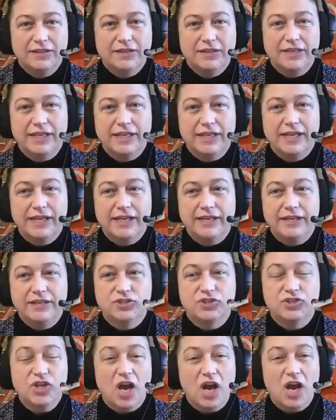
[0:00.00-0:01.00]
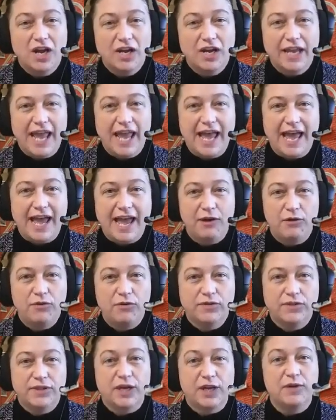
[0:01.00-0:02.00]
the shock at
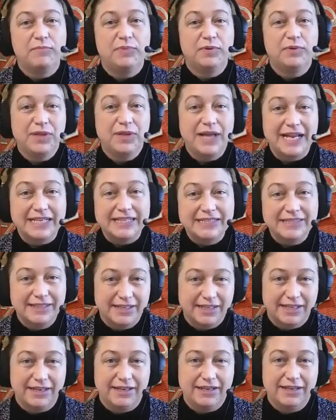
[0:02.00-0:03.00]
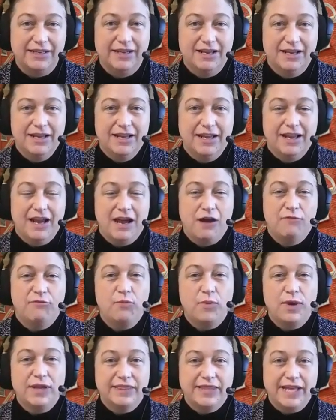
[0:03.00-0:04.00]
the complexity
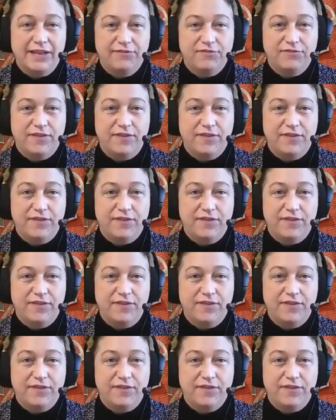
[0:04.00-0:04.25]
of what they